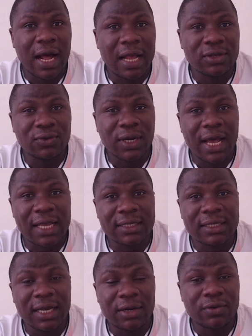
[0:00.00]
as well
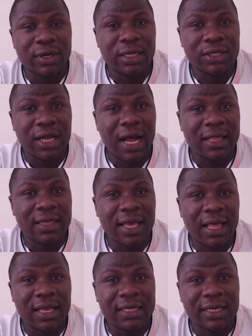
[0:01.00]
as Jack Grealish are
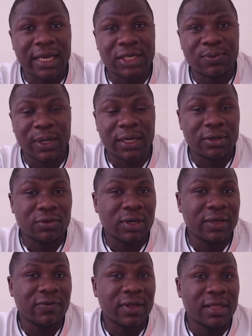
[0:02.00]
the others expected to
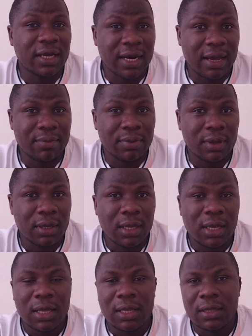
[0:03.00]
leave the club.
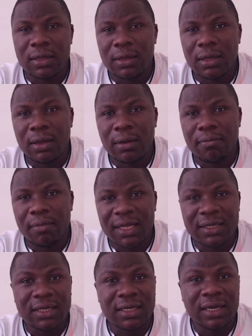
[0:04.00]

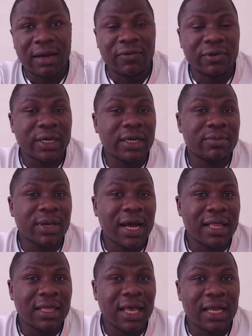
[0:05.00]
Man City have already
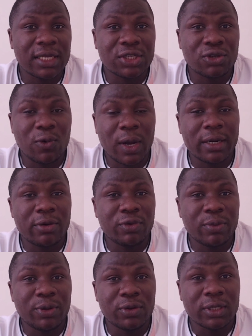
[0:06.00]
begun their squad
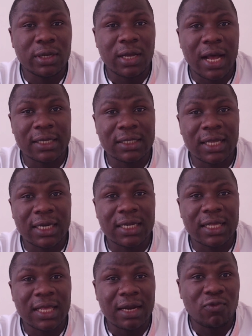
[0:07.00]
rebuild,
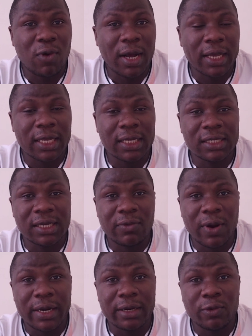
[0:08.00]
starting that work in
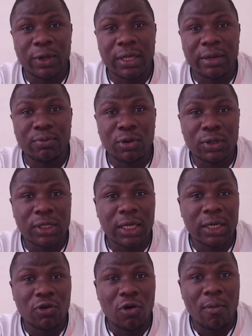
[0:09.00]
January when they brought
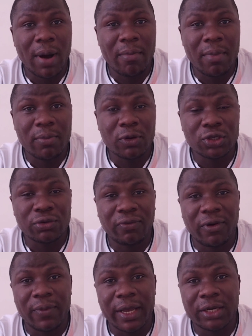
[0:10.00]
in Omar Mamouche
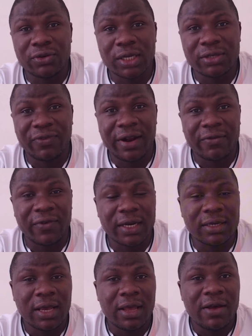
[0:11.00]
from Eintracht
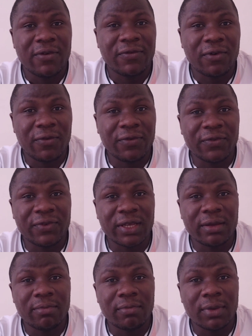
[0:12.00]
Frankfurt for
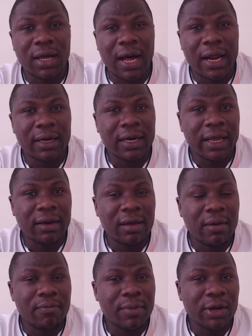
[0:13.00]

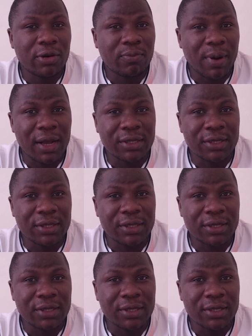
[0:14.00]
£59 million.